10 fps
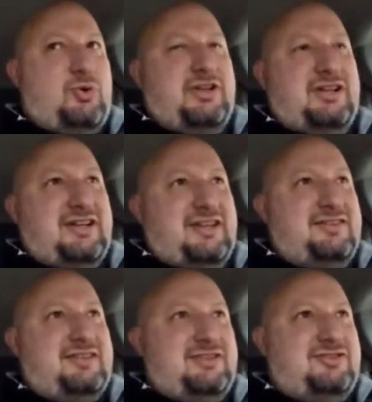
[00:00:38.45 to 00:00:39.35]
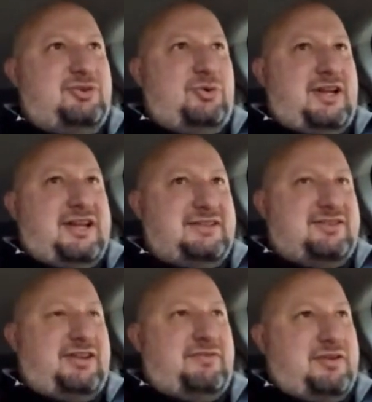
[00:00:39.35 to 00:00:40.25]
going against a
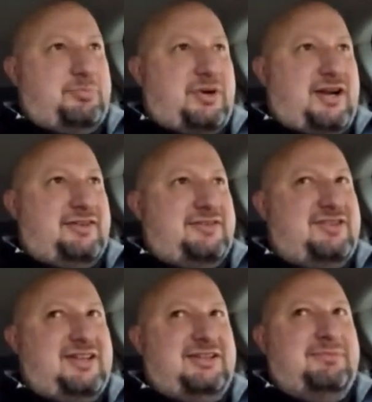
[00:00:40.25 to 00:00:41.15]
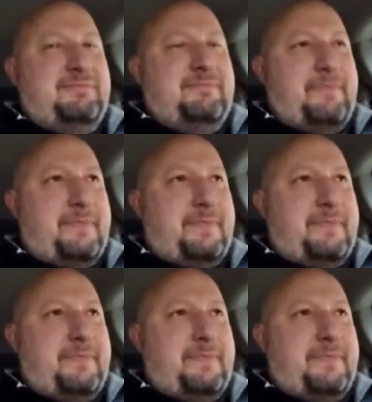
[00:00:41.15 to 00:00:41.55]
2-8 Cleveland Browns team.